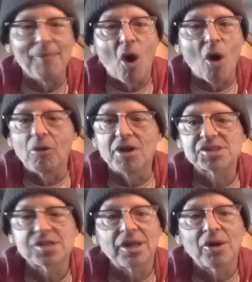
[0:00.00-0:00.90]
i'm i'm
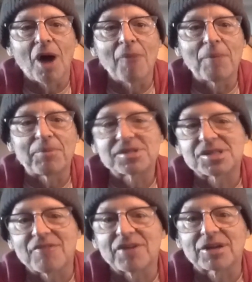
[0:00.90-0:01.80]
always you know i'm up
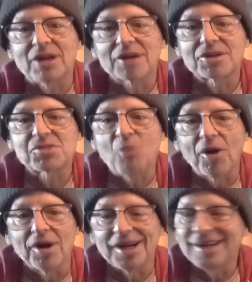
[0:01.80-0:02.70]
at seven o'clock this
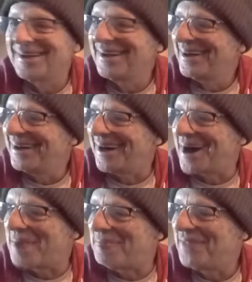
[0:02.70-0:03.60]
morning
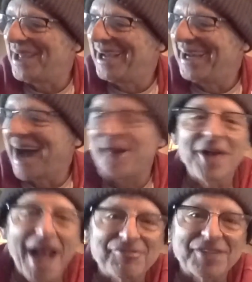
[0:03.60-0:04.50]
um,
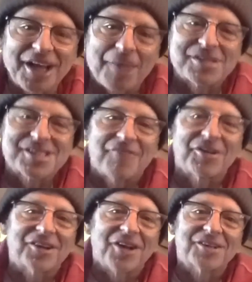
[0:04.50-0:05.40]
i don't have to get up at
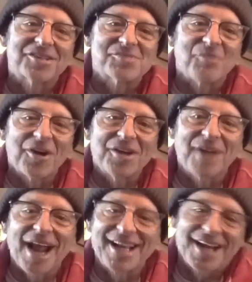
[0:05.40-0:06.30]
seven o'clock this
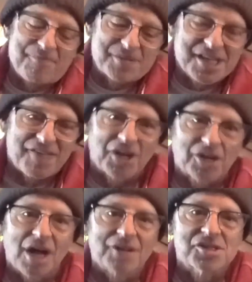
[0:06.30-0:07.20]
morning but i get up at
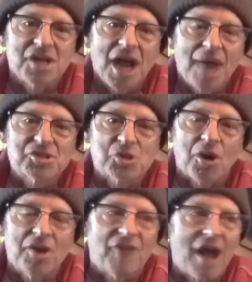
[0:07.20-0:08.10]
seven o'clock i'm
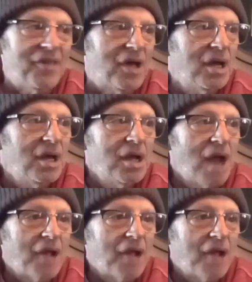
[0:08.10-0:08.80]
sort of on the